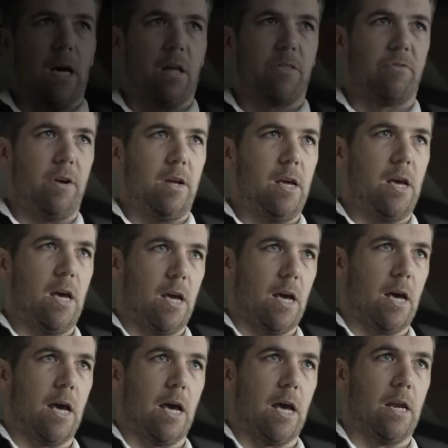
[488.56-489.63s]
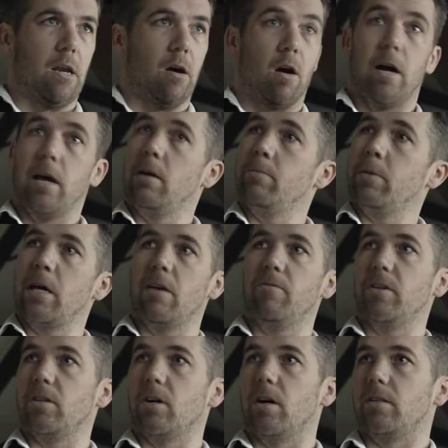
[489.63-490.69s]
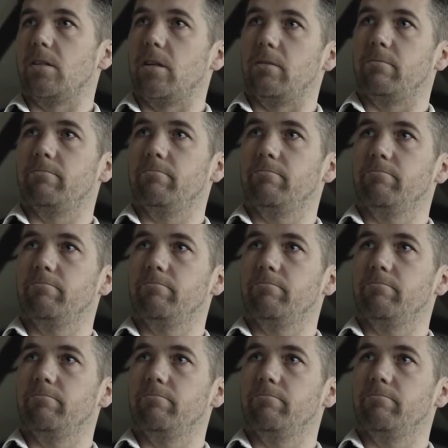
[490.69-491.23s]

Guthrie and I am in advertising.